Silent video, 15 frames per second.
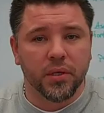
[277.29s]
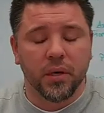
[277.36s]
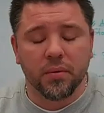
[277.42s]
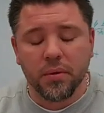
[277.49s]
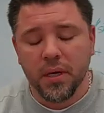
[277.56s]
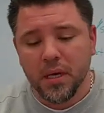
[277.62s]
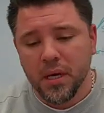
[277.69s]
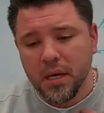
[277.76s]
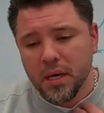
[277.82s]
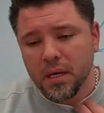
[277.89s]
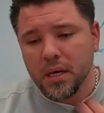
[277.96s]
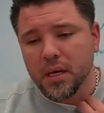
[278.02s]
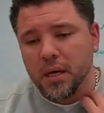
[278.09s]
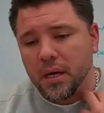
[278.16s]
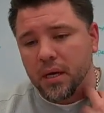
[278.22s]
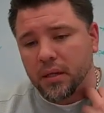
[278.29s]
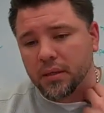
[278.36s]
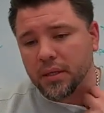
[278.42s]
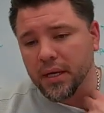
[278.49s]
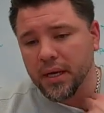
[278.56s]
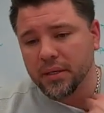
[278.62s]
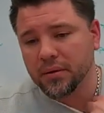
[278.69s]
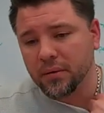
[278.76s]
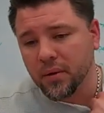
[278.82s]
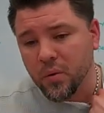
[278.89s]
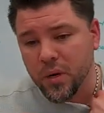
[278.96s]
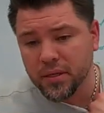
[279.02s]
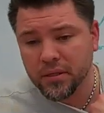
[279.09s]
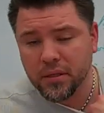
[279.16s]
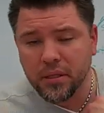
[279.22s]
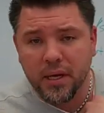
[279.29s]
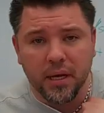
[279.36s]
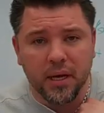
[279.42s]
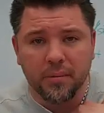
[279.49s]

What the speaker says: So, to answer the question,